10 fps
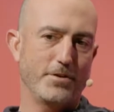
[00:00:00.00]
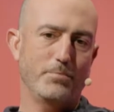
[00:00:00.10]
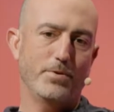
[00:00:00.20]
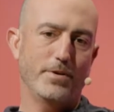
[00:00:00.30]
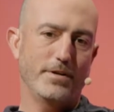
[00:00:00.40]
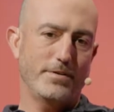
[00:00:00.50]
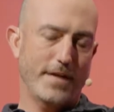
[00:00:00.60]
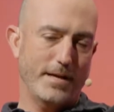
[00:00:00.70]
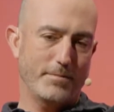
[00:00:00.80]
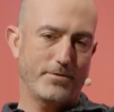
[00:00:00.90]
you put
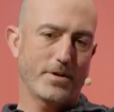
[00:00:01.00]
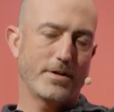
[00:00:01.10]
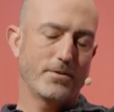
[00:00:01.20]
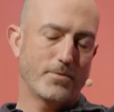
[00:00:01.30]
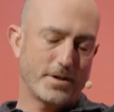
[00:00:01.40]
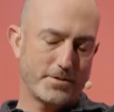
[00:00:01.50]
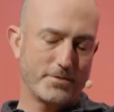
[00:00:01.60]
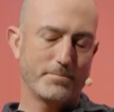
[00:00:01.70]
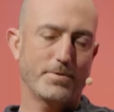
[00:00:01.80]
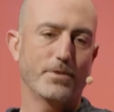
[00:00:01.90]
into Amazon and the
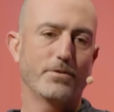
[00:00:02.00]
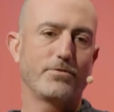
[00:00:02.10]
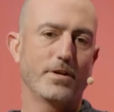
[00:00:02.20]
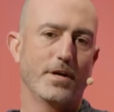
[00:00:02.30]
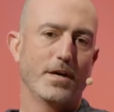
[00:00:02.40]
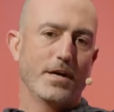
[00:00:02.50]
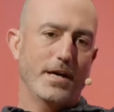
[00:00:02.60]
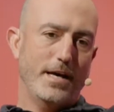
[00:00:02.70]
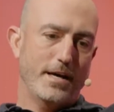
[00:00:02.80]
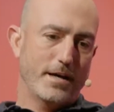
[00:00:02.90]
Washington Post
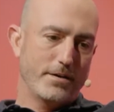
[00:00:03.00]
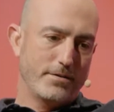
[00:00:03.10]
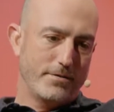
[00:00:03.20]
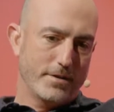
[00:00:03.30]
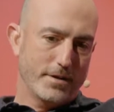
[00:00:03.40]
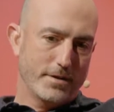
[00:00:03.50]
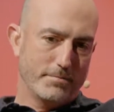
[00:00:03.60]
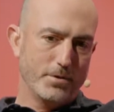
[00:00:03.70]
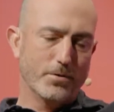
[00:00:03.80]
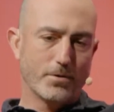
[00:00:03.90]
and
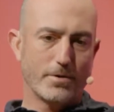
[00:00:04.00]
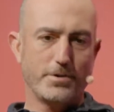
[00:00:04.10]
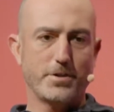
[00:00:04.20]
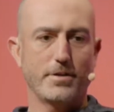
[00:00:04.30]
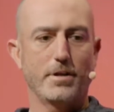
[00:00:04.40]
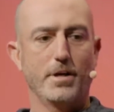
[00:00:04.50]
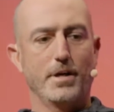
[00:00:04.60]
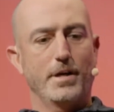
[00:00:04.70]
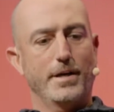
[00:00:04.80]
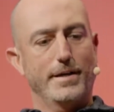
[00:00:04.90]
Blue Origin,
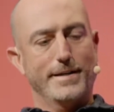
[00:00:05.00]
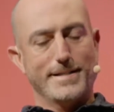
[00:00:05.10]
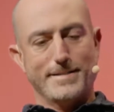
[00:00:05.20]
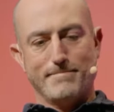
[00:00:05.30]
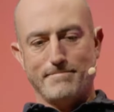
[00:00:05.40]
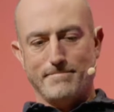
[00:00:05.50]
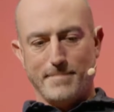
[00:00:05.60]
I